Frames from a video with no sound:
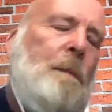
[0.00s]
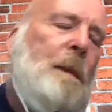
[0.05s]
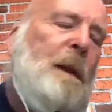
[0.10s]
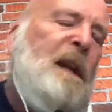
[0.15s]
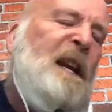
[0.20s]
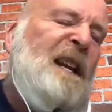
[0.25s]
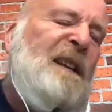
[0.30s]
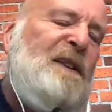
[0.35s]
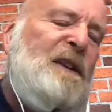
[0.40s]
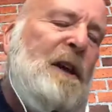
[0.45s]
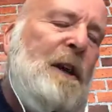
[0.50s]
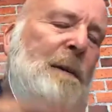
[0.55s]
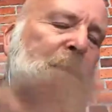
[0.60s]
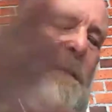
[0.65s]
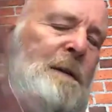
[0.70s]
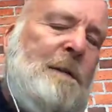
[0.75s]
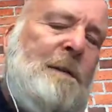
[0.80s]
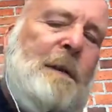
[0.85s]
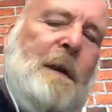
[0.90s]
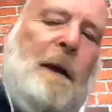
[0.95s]
in
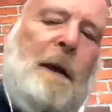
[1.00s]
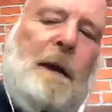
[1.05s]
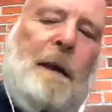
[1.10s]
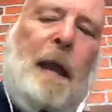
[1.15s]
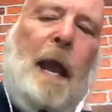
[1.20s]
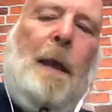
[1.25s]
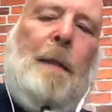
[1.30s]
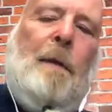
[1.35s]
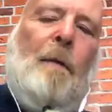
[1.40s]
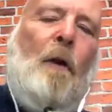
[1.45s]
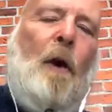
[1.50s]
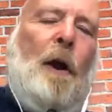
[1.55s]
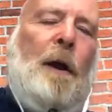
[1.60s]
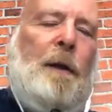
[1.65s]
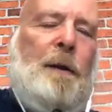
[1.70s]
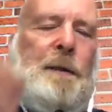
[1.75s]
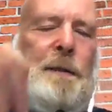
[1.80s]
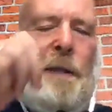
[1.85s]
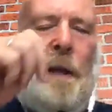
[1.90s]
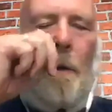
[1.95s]
terms of getting the right
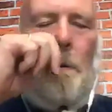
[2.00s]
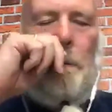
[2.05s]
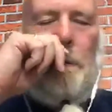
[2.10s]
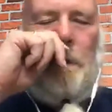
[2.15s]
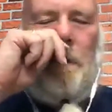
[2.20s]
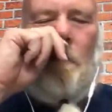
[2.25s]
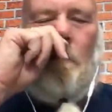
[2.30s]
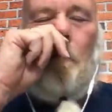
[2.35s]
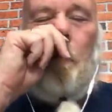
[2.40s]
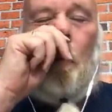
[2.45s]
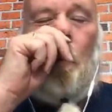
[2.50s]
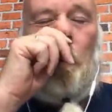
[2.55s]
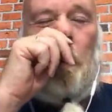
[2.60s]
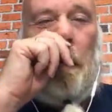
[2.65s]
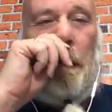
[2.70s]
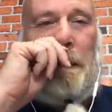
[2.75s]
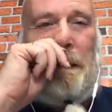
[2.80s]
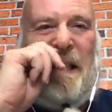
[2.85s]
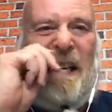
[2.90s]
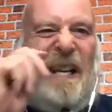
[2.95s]
consultants on board,
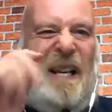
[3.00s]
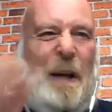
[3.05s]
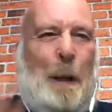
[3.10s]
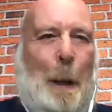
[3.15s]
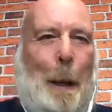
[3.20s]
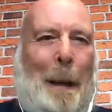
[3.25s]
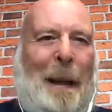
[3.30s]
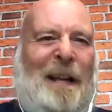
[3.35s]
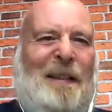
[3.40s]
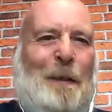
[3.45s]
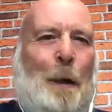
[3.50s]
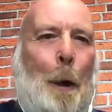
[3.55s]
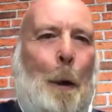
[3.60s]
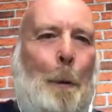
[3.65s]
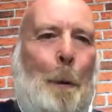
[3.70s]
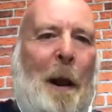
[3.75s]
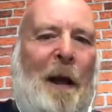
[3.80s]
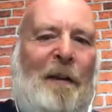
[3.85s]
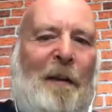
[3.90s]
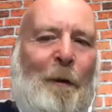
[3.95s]
that's a
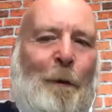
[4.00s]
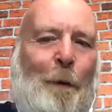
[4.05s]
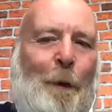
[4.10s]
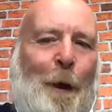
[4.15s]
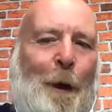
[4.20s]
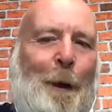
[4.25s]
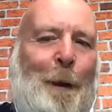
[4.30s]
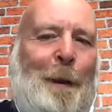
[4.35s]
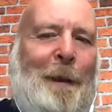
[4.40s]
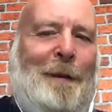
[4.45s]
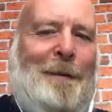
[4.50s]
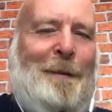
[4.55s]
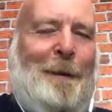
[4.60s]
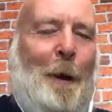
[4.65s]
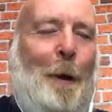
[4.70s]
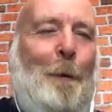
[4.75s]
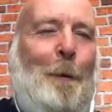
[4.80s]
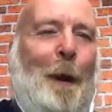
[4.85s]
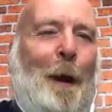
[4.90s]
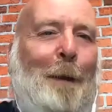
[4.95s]
whole
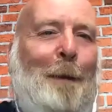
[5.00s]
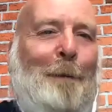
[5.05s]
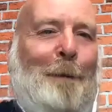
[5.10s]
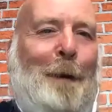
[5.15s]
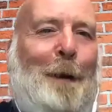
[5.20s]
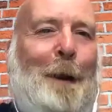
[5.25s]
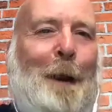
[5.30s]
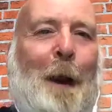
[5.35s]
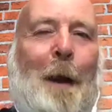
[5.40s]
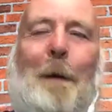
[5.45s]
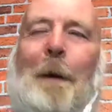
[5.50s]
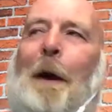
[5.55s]
other video.